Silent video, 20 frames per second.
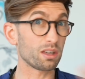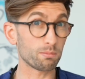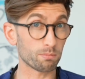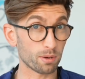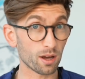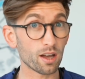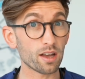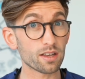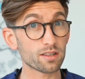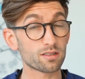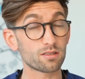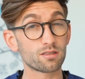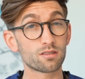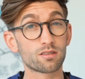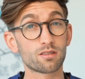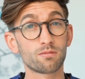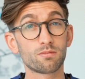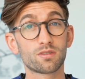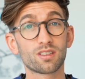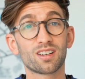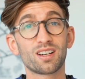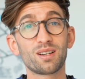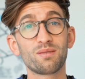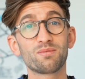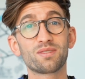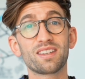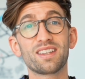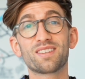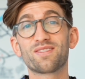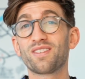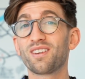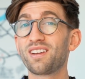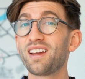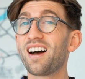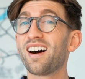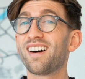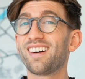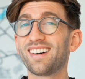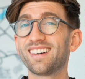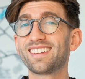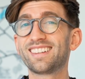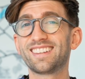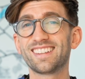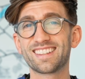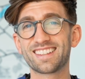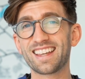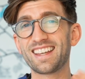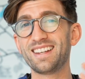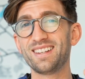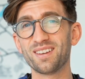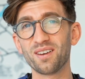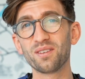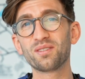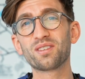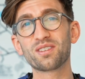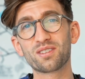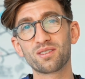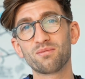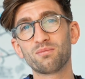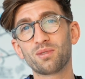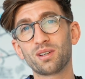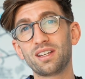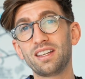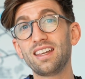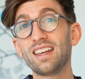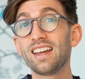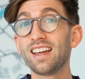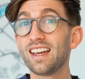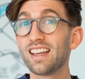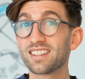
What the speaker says: in person sometimes, it's very hard to say no to somebody.